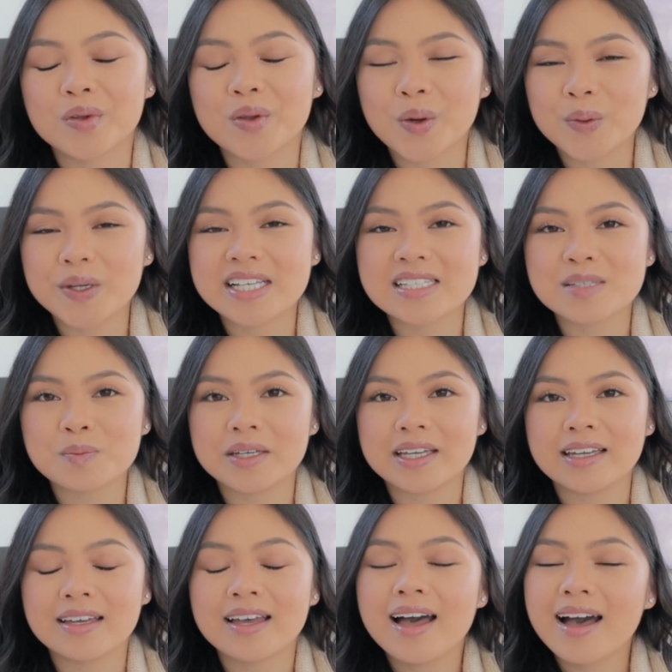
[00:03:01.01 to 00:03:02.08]
will always
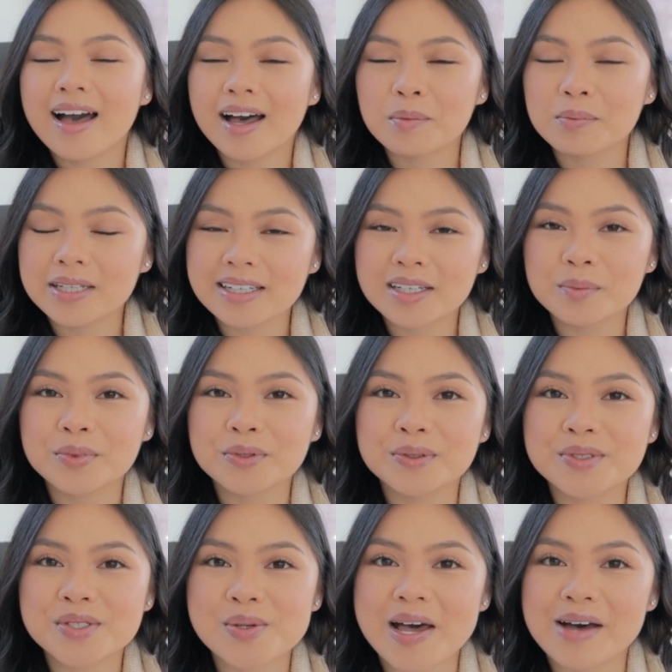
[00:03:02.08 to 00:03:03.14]
be
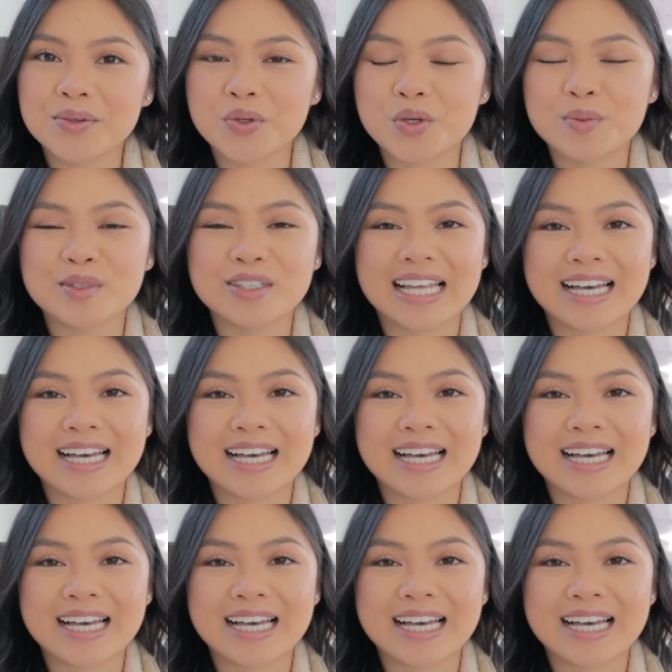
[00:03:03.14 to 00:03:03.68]
applicable to our normal